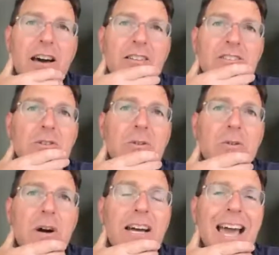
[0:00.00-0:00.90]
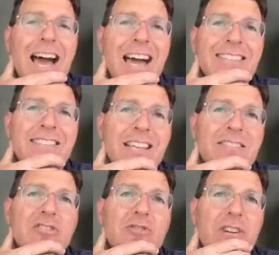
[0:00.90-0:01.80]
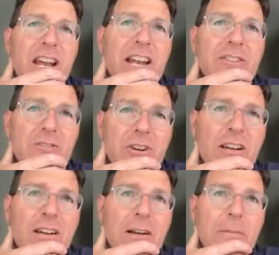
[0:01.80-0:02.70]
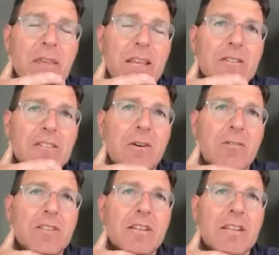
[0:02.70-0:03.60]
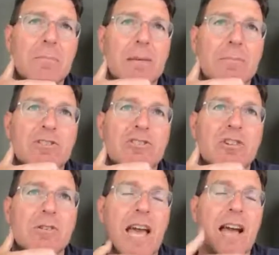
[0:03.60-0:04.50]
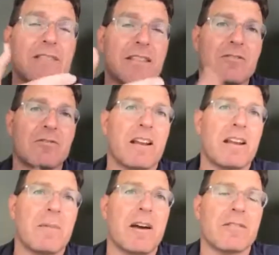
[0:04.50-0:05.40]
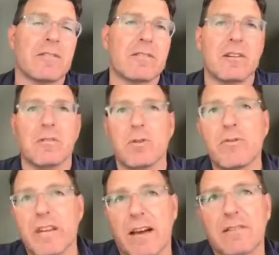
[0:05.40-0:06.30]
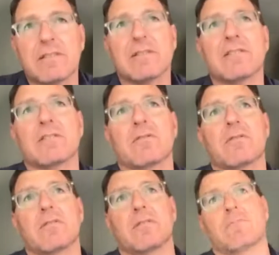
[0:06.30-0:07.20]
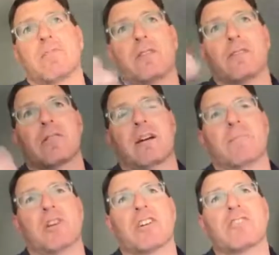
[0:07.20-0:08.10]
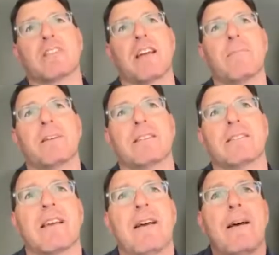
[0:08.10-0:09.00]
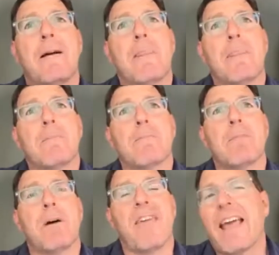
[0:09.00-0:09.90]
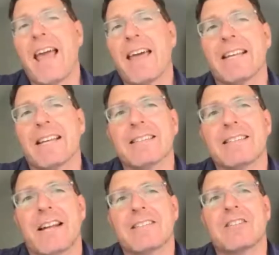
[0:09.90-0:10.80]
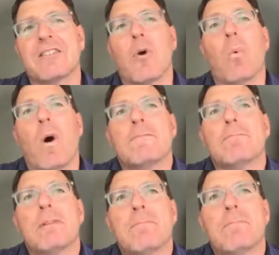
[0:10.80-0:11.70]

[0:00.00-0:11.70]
to a content creator. They used to only be able to show content created by other, movie houses or production companies. But they had the insights to know what people